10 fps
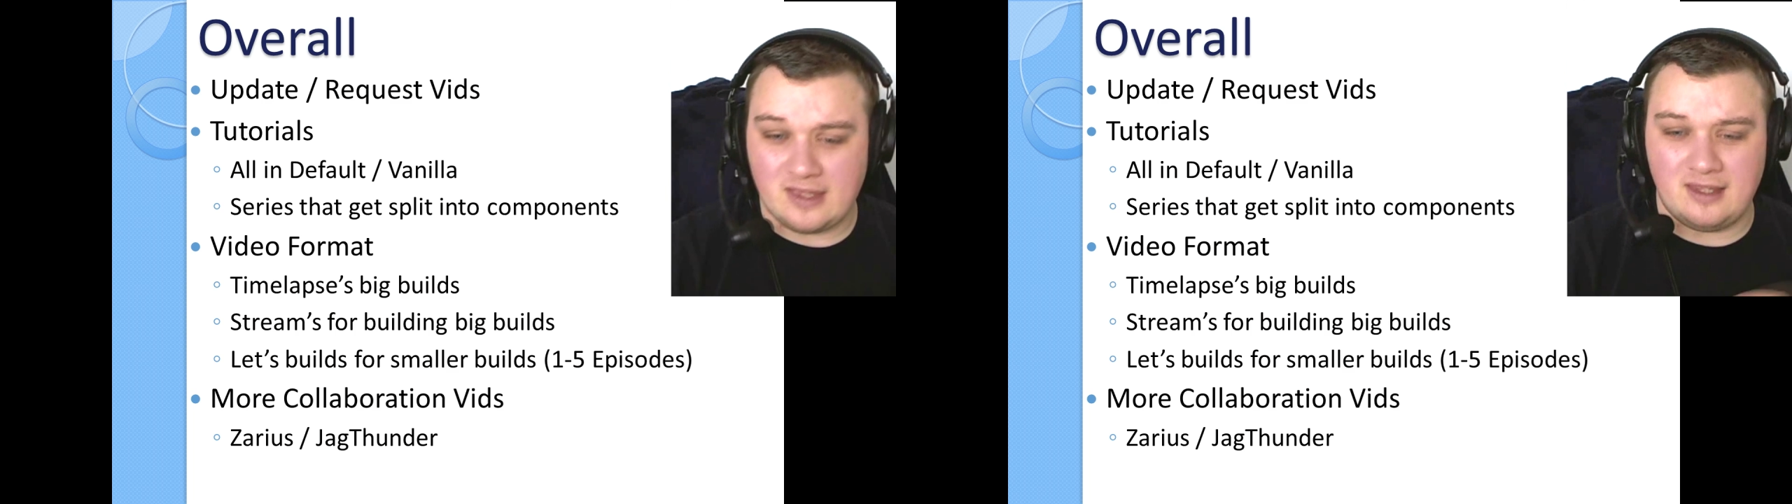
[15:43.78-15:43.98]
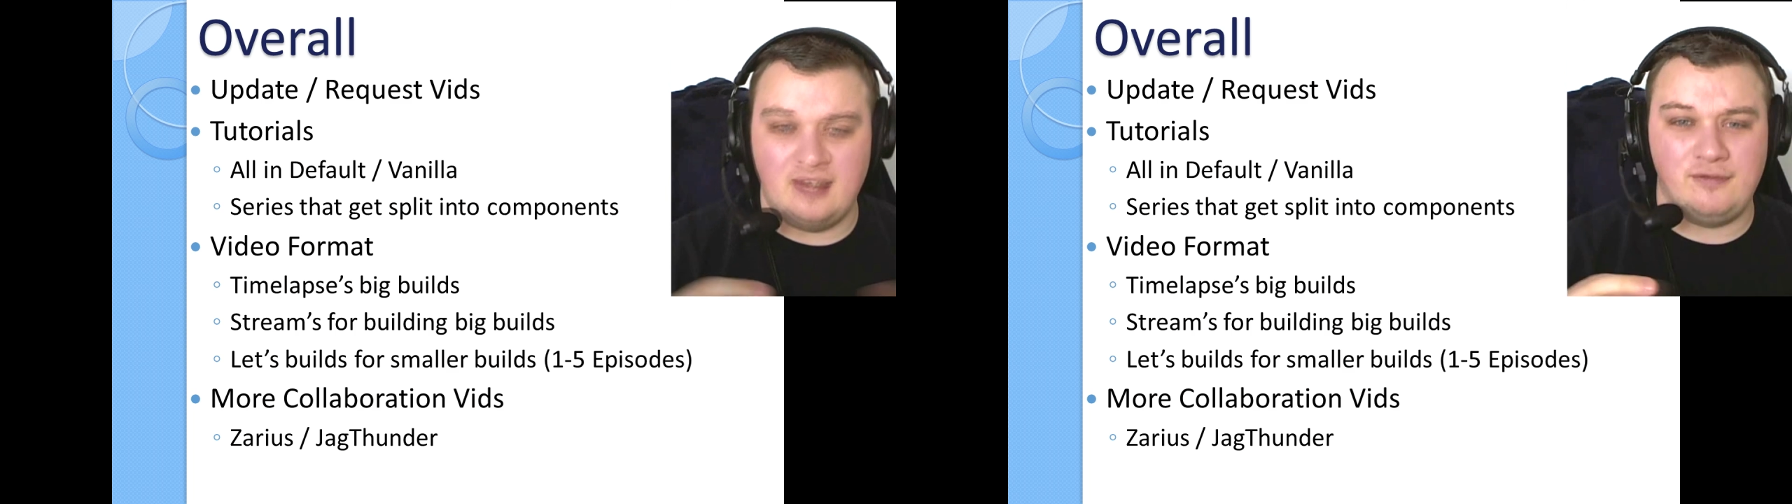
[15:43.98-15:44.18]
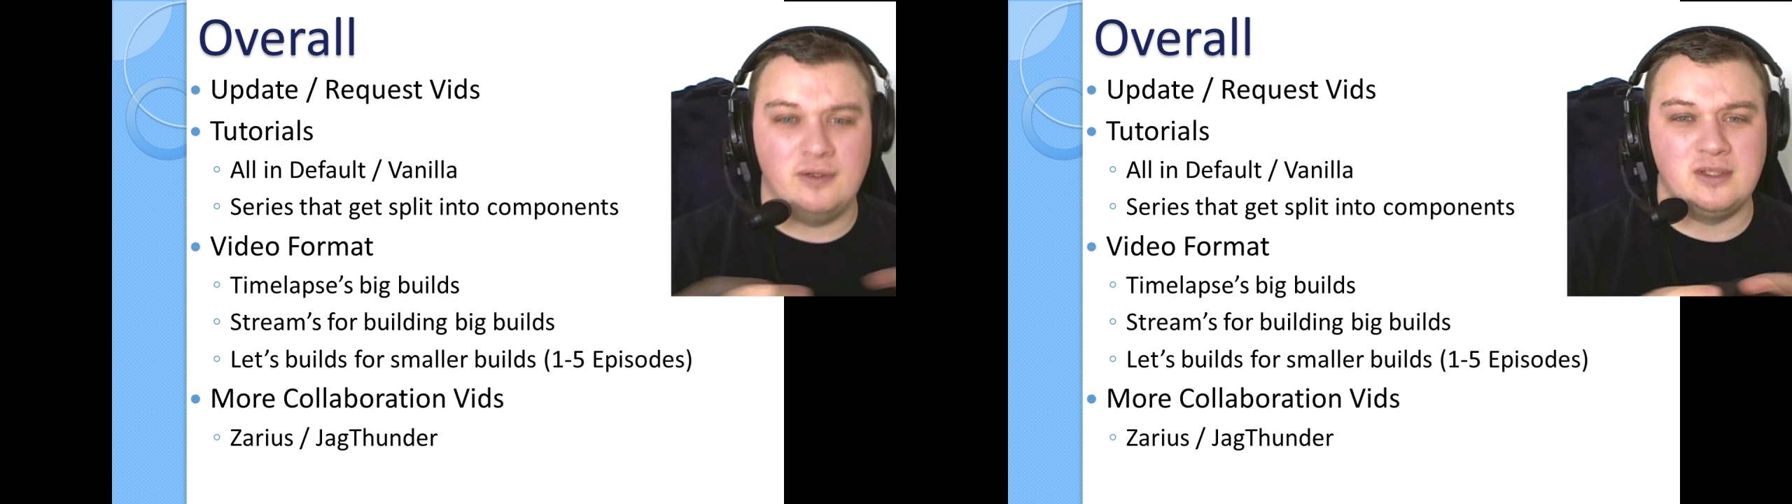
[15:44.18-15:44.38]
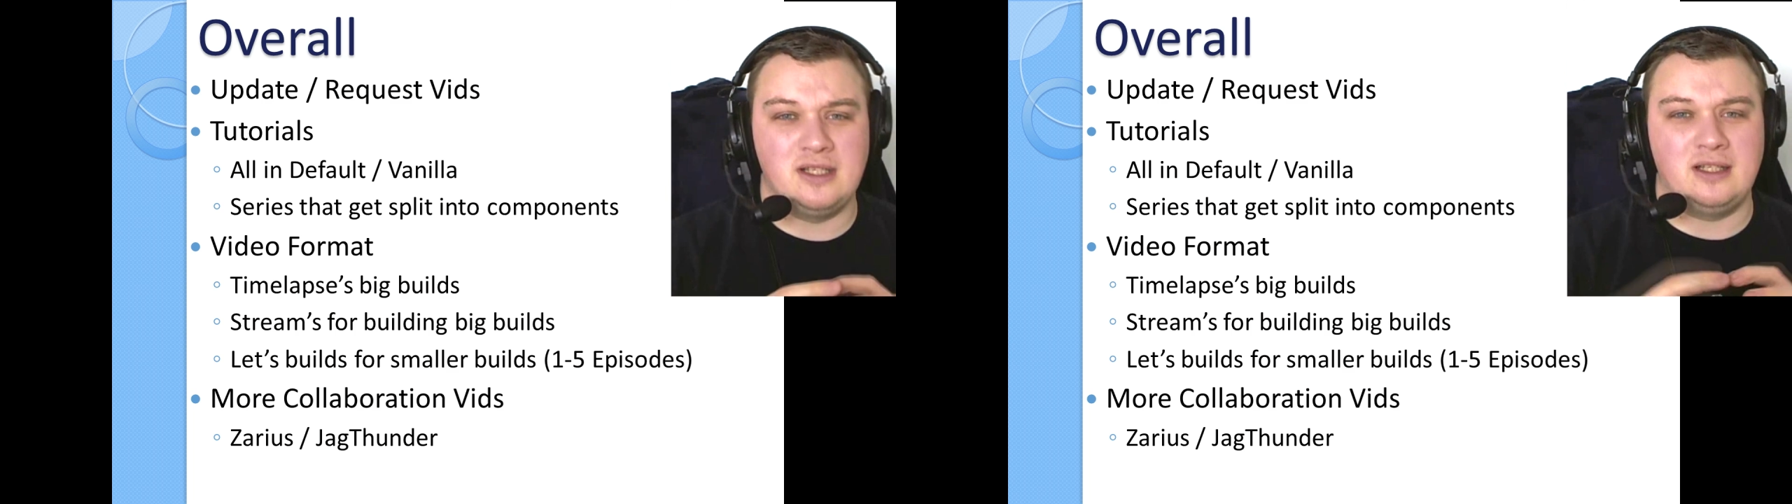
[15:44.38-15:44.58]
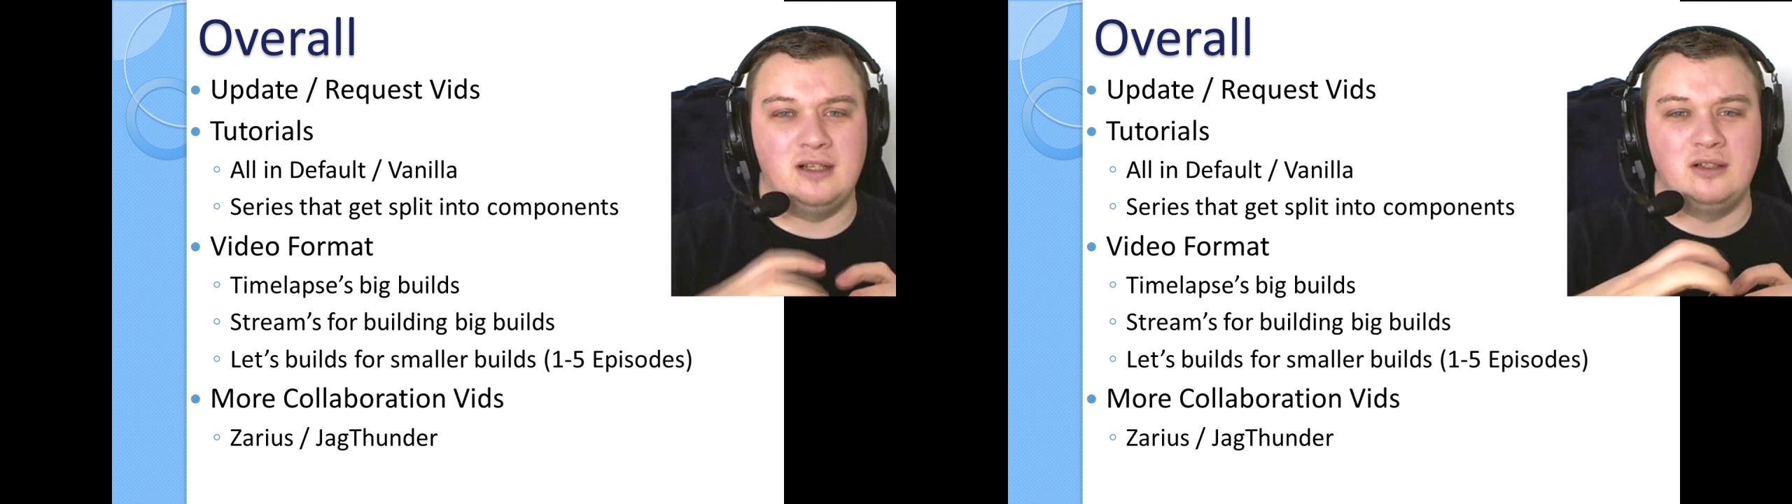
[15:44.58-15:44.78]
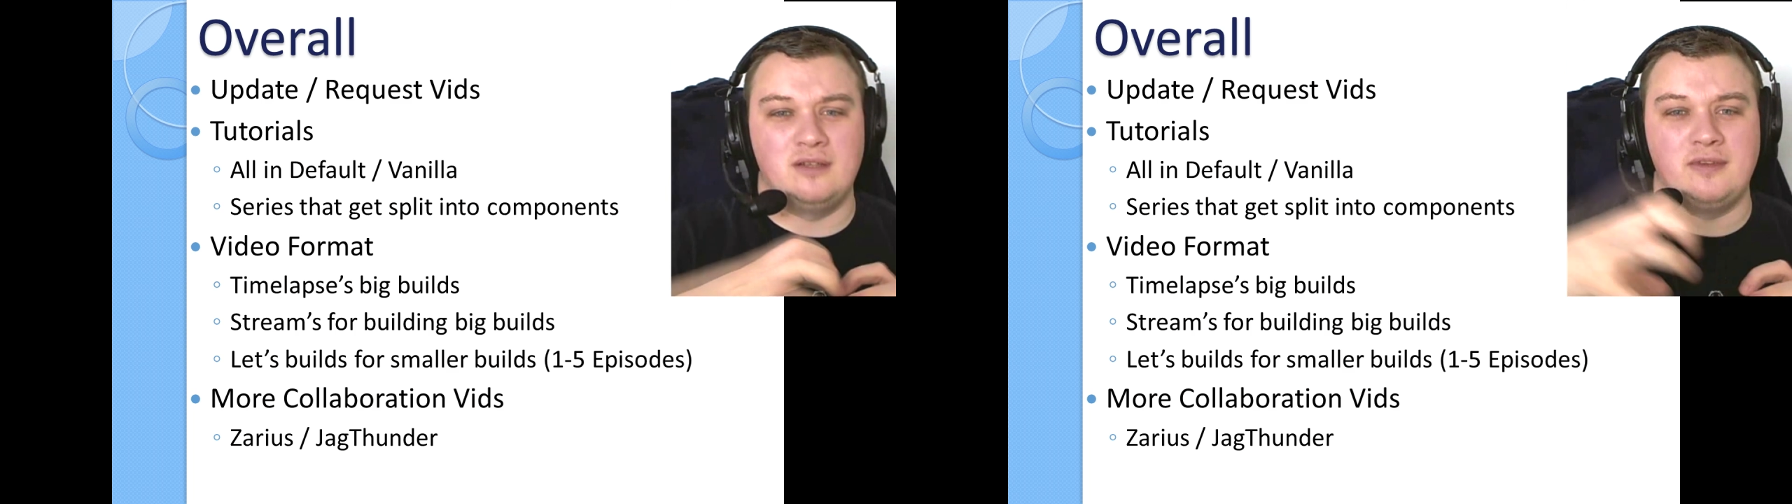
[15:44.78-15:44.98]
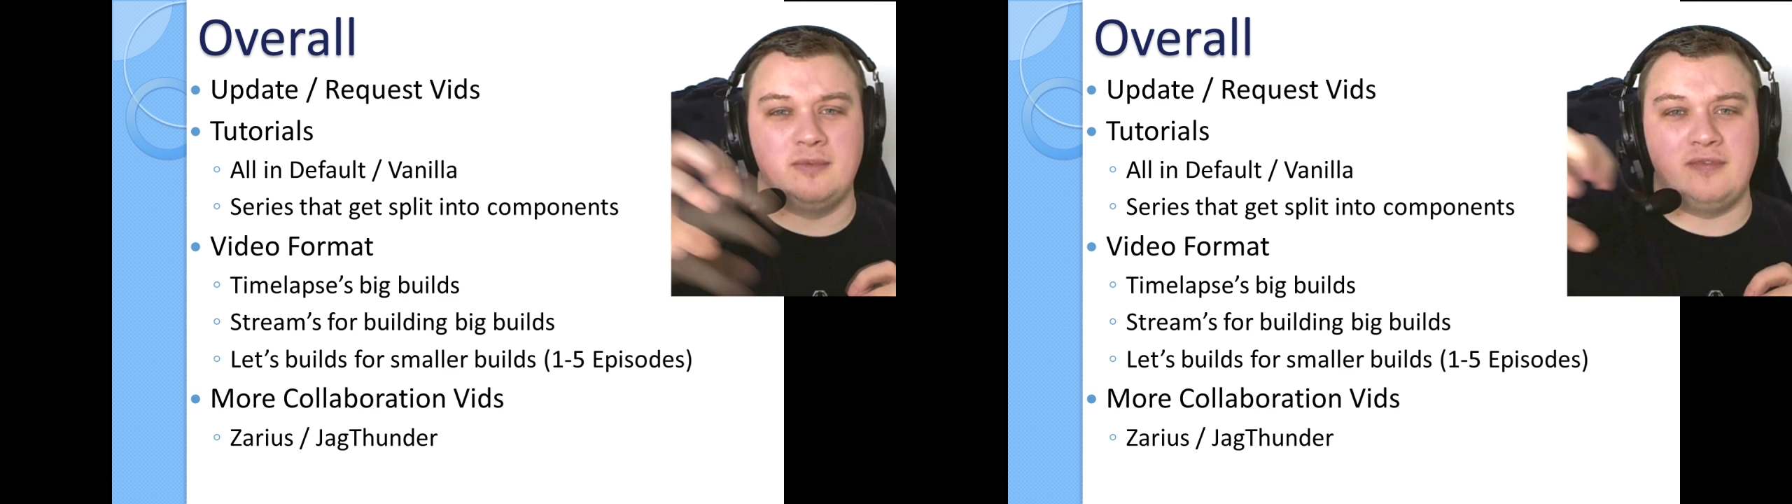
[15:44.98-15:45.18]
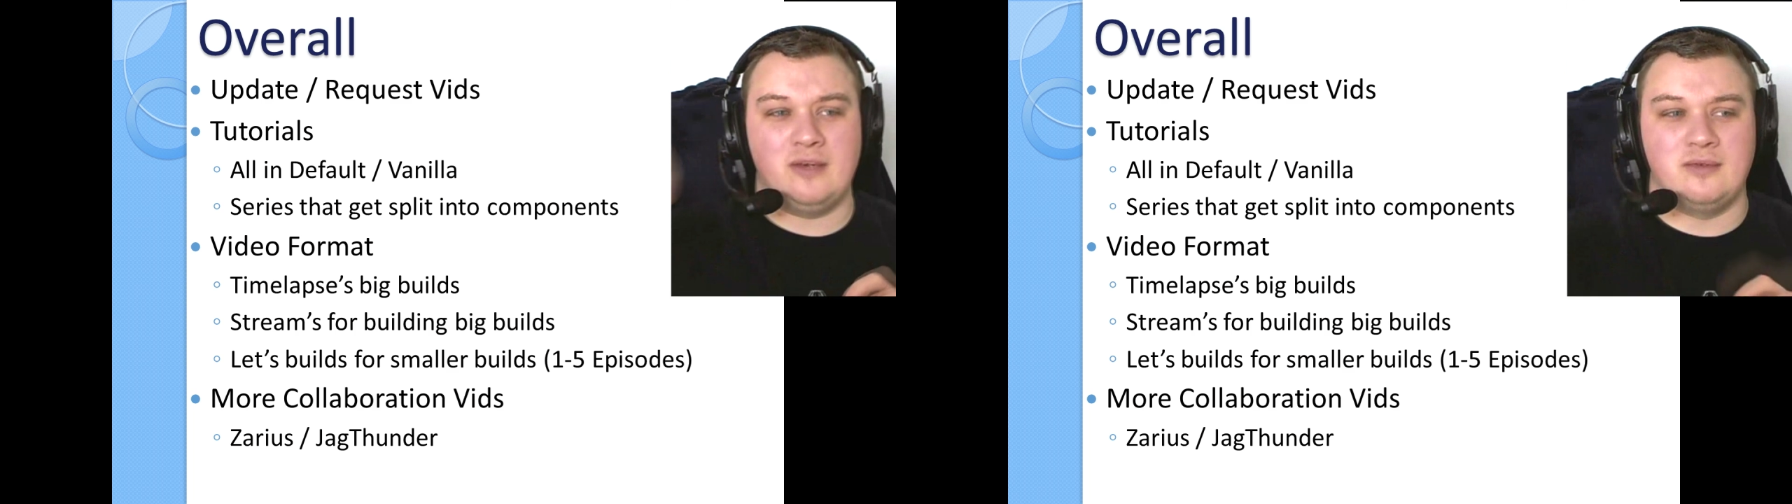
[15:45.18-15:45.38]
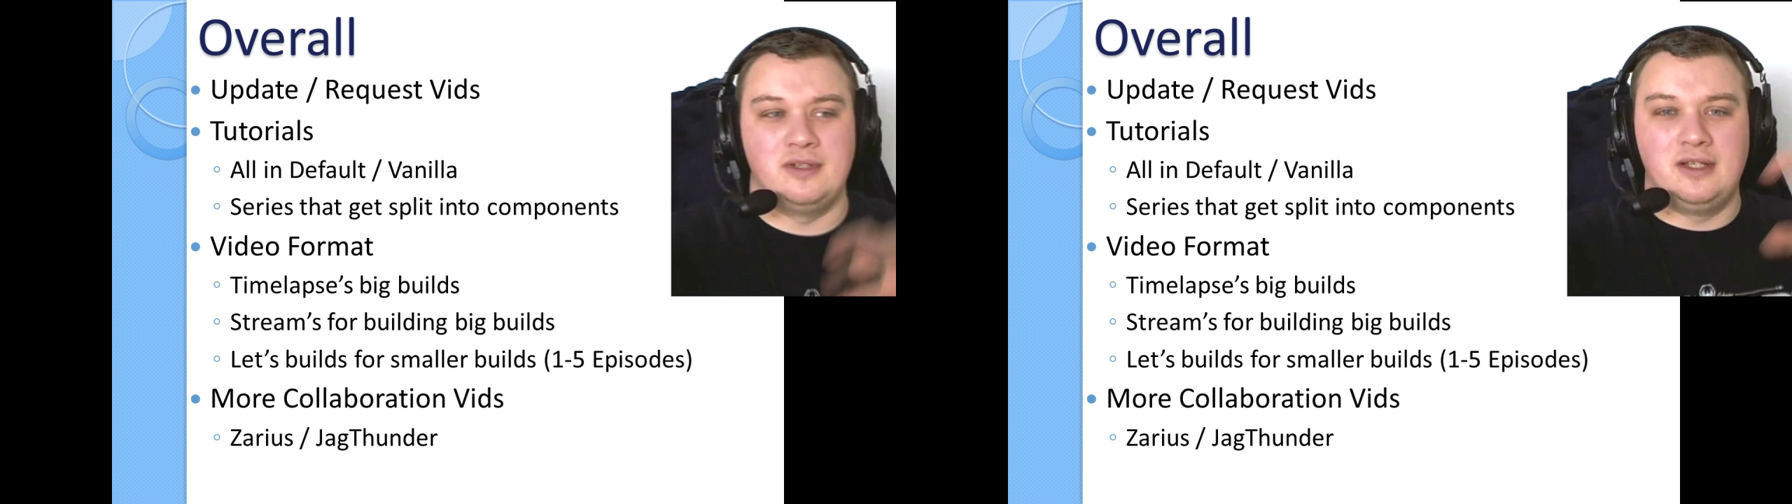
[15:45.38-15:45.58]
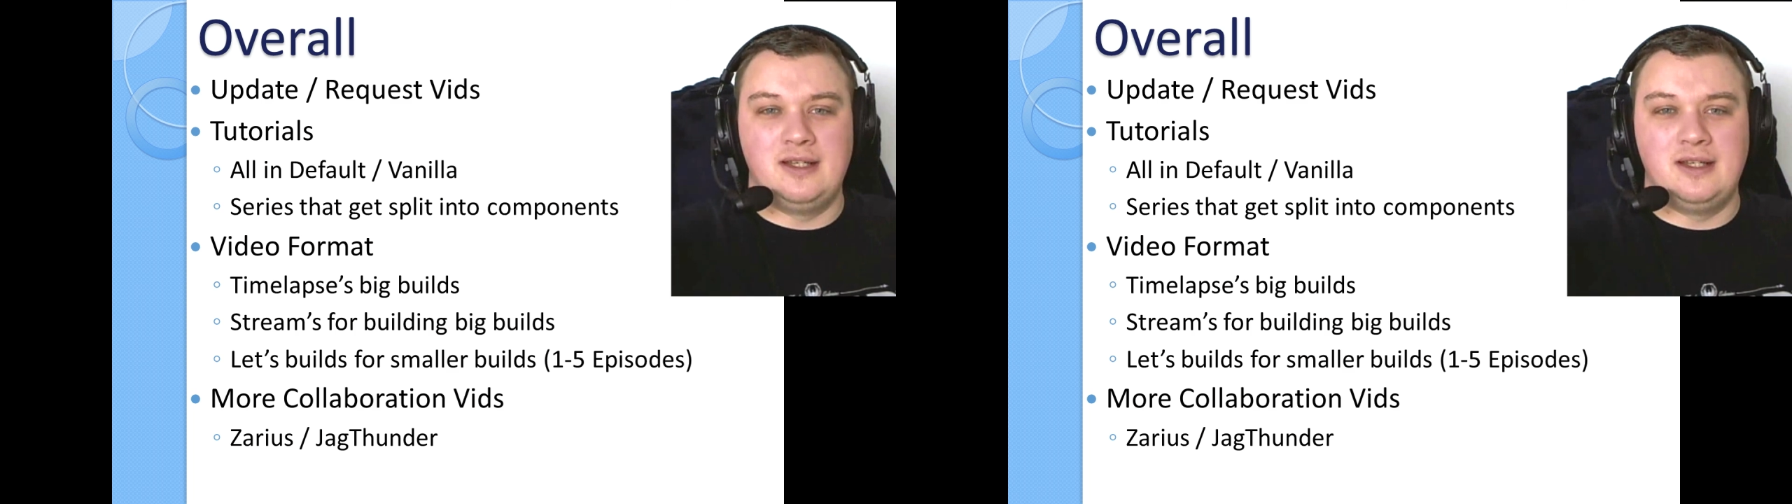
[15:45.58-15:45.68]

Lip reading: And it feels like a lot of them have now